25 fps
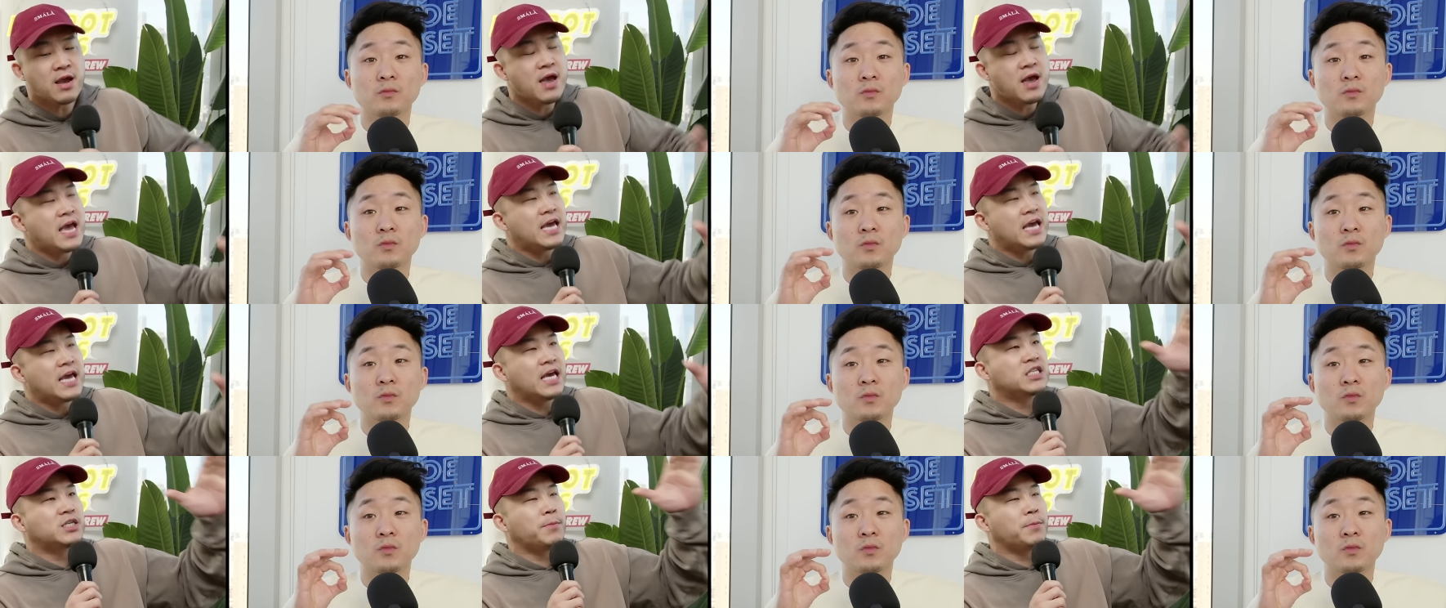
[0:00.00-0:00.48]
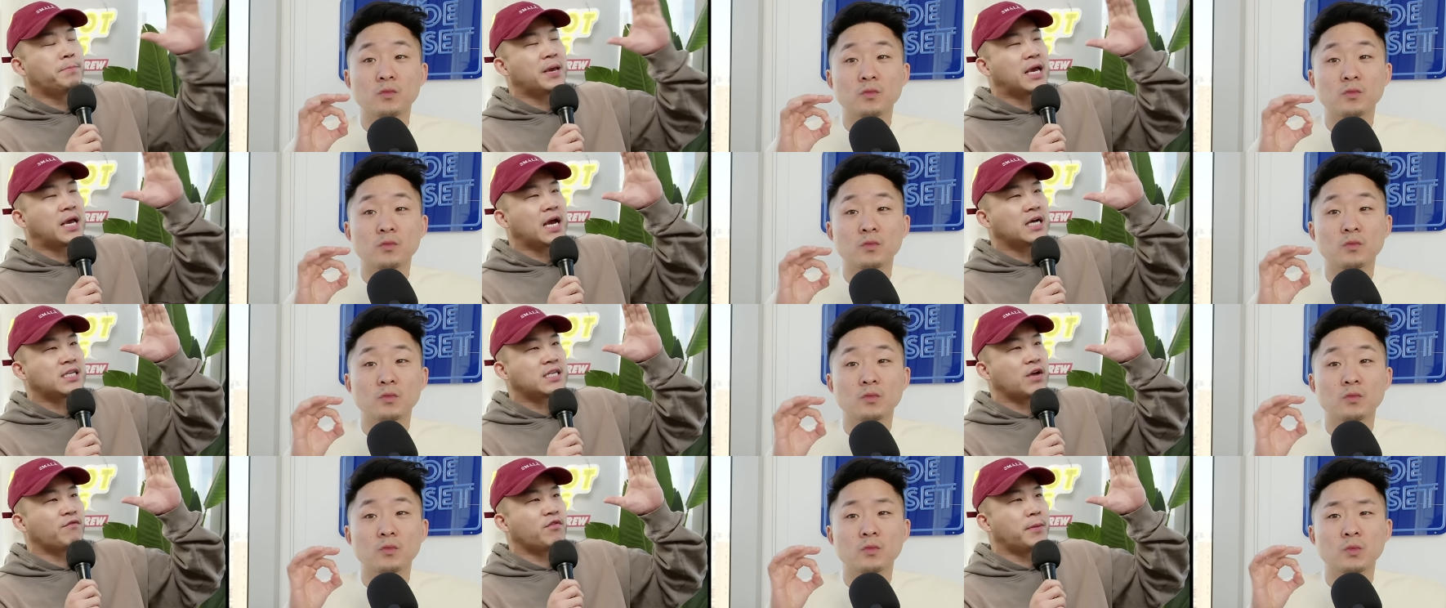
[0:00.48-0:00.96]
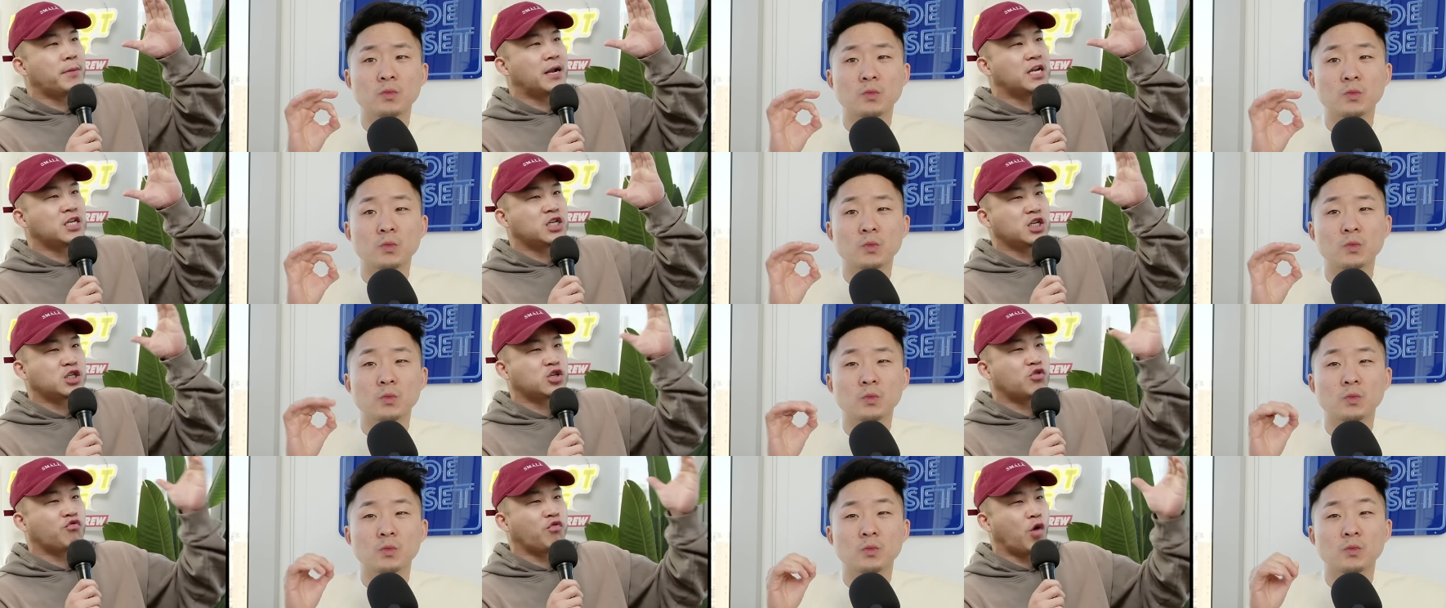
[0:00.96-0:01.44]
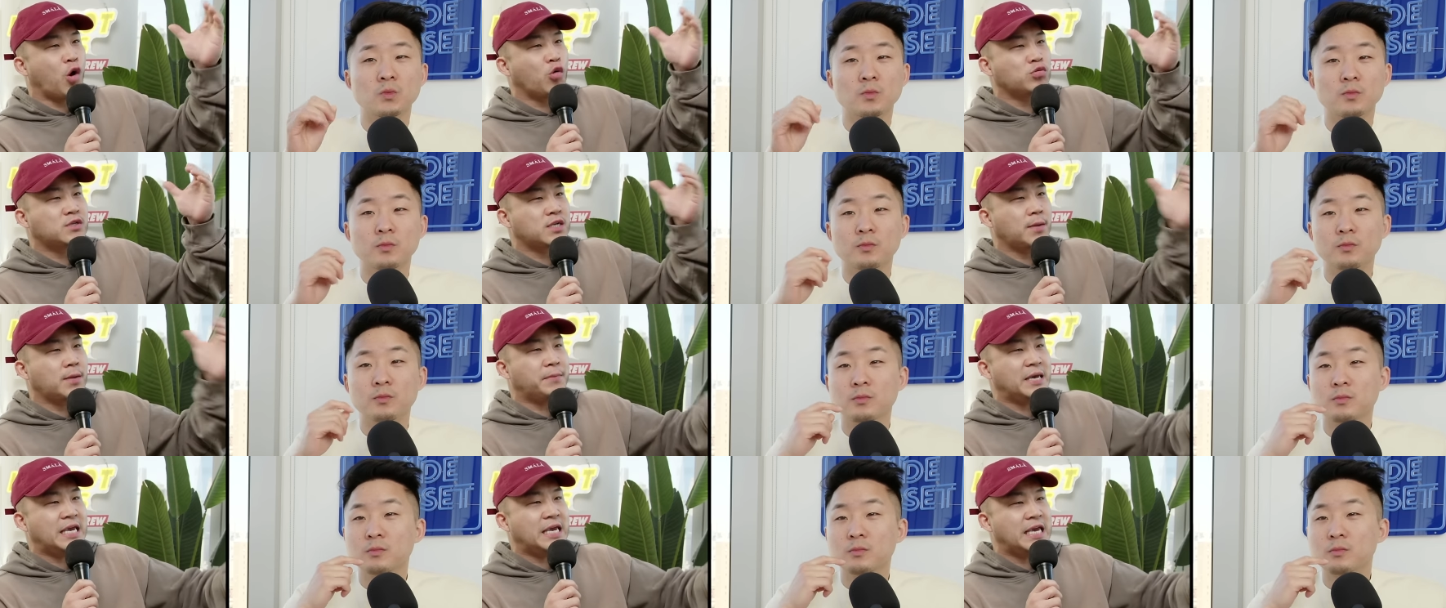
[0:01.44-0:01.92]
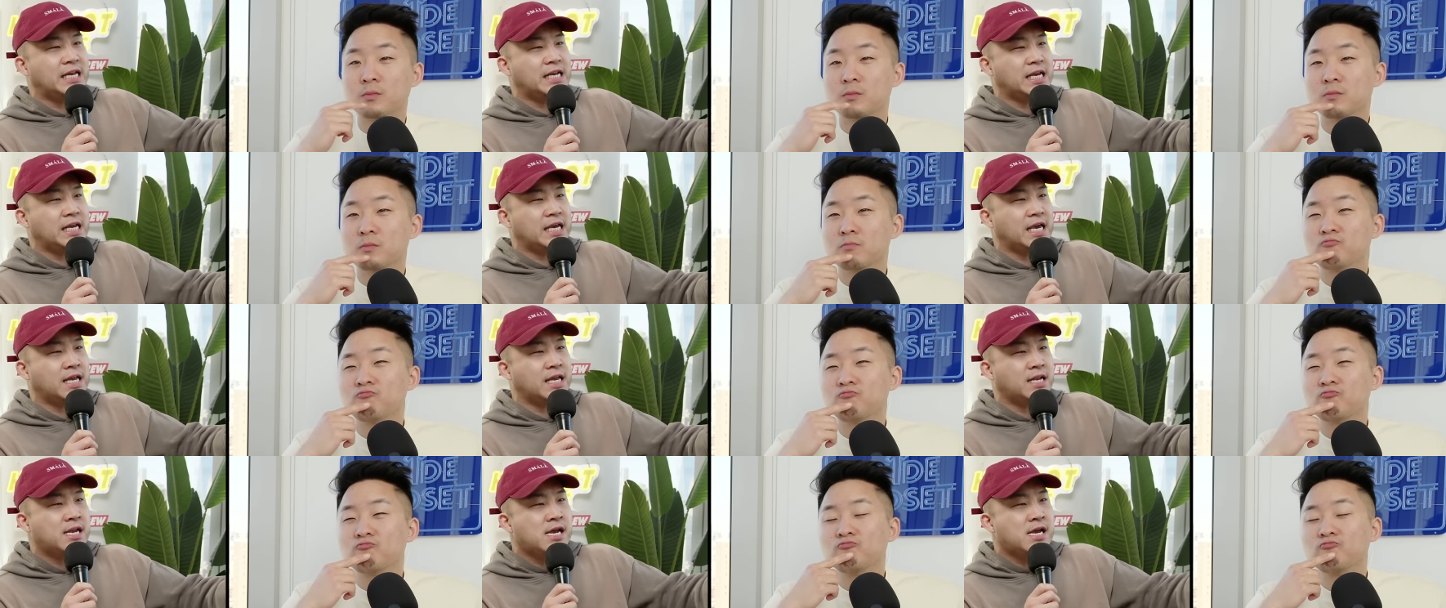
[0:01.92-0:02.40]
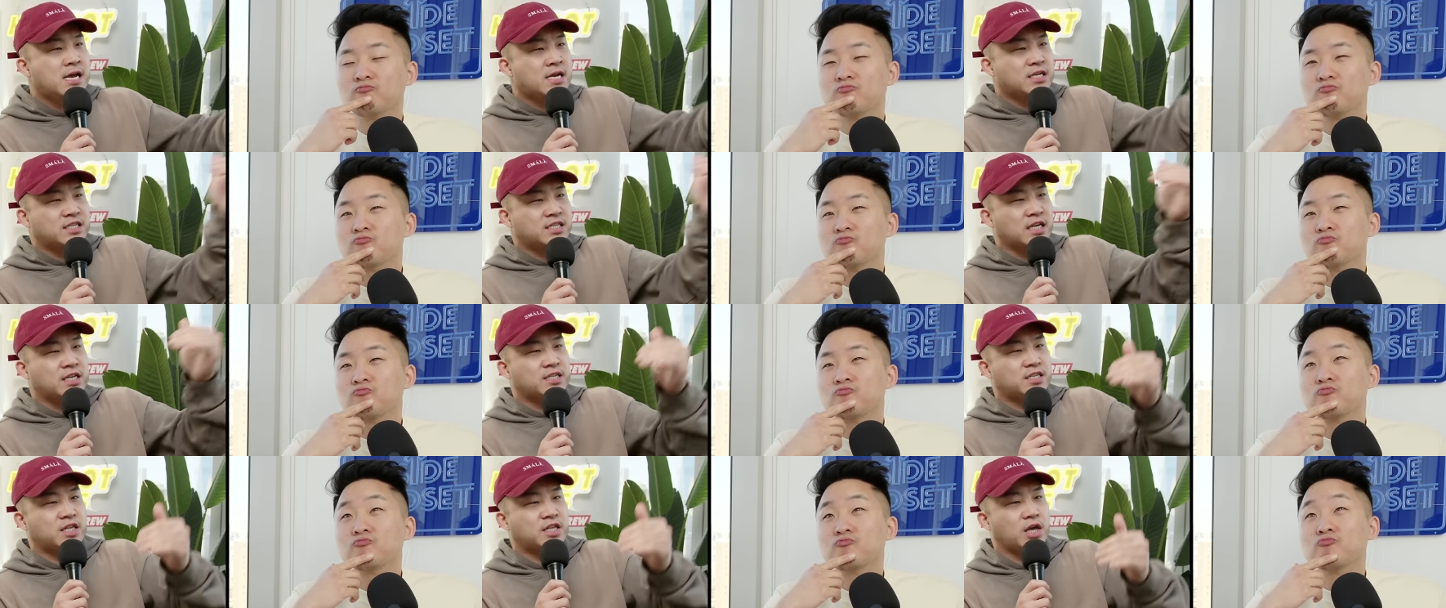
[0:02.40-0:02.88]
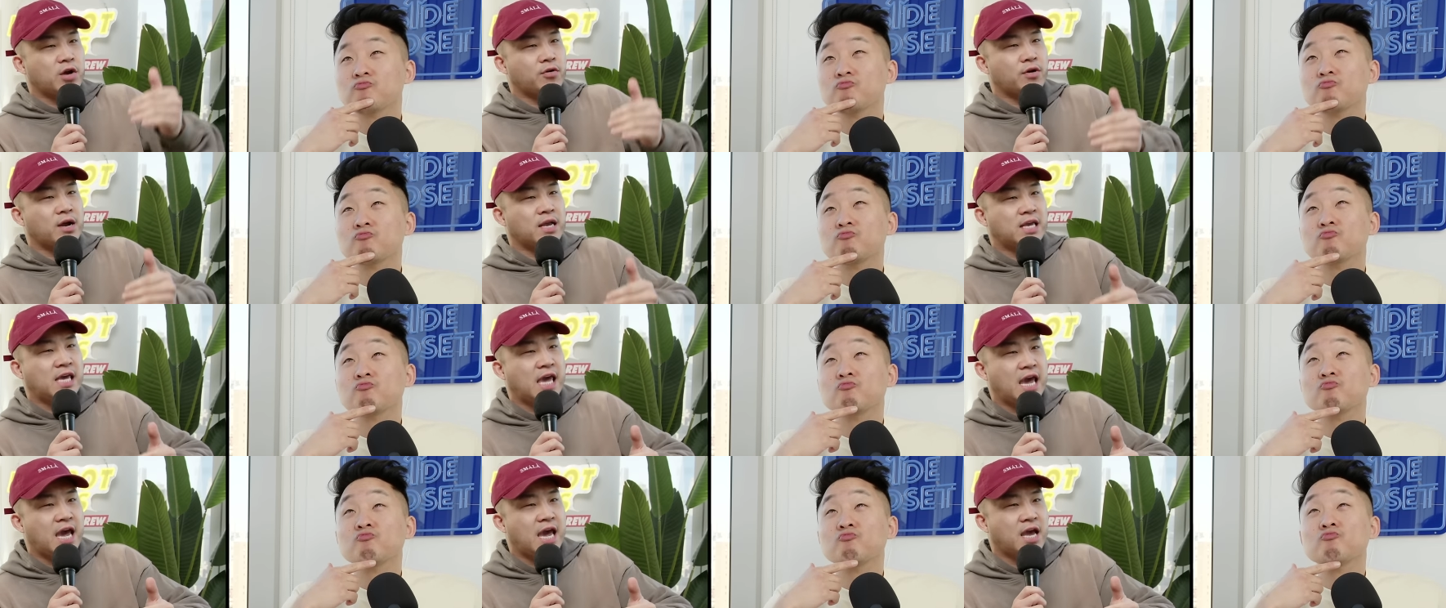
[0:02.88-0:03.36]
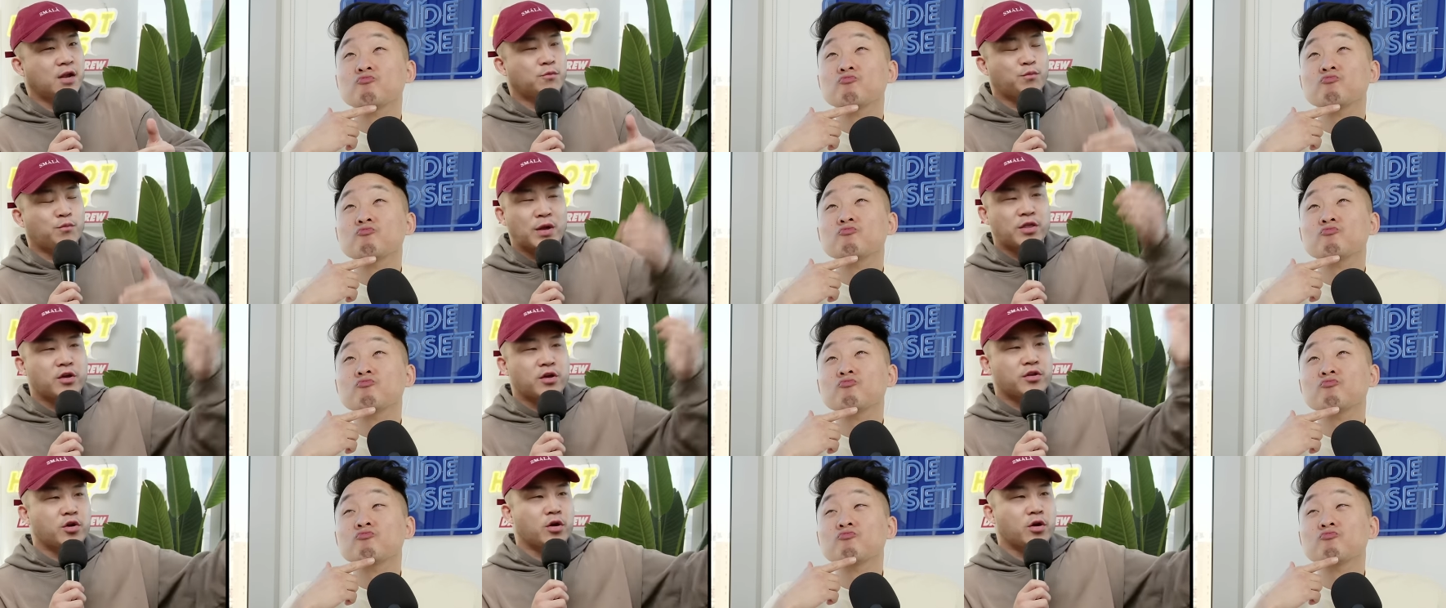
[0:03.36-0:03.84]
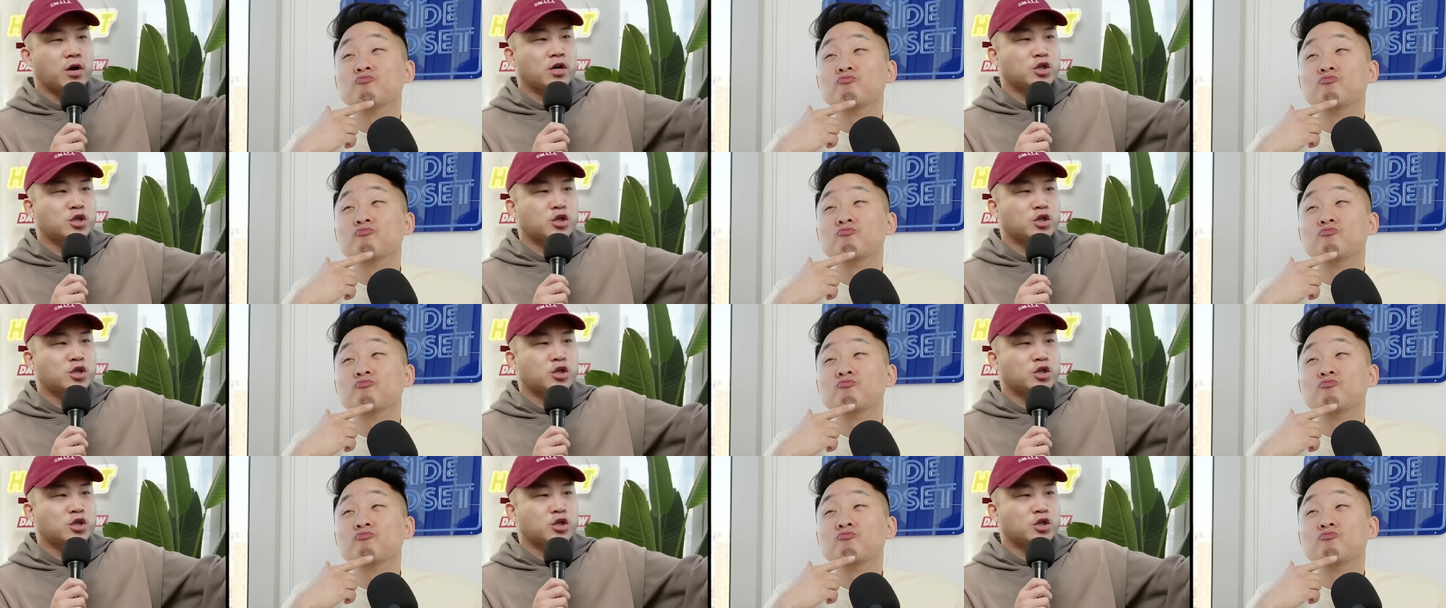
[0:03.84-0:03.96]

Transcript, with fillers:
Speaker 1: Is it because everybody just grows up eating it since they were a kid, whether they're a